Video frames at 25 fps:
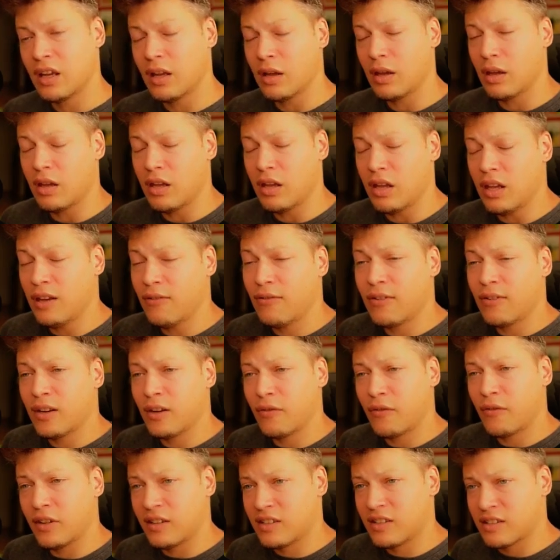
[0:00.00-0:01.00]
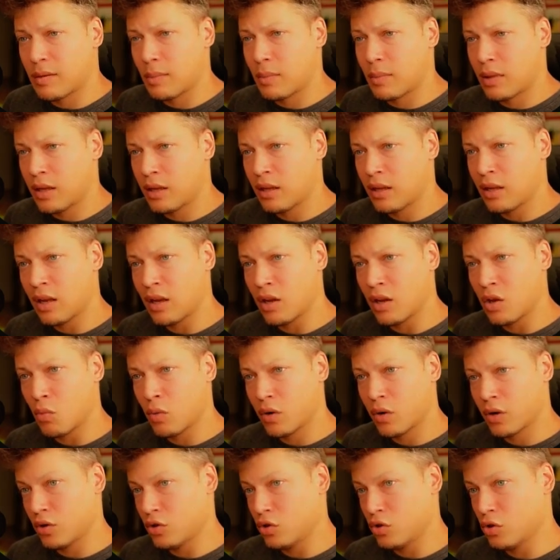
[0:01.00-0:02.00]
Even if it's something that you want
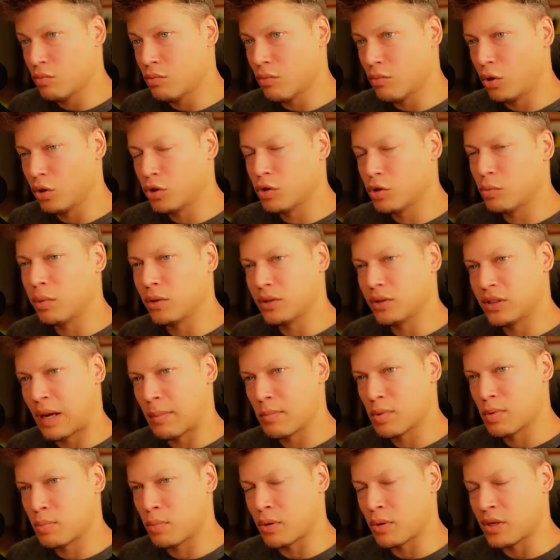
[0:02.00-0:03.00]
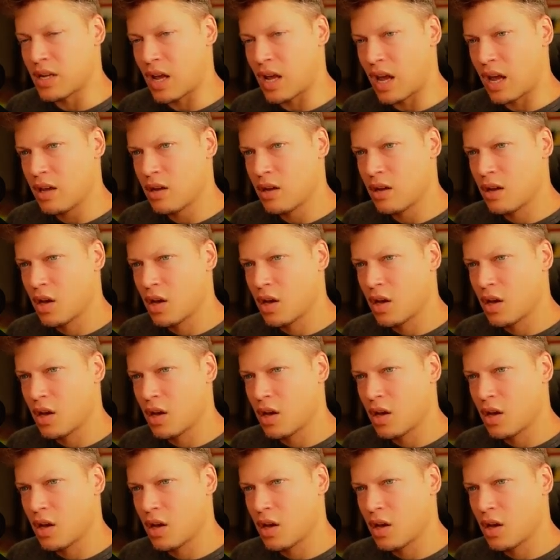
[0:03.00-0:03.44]
to do multiple times per day,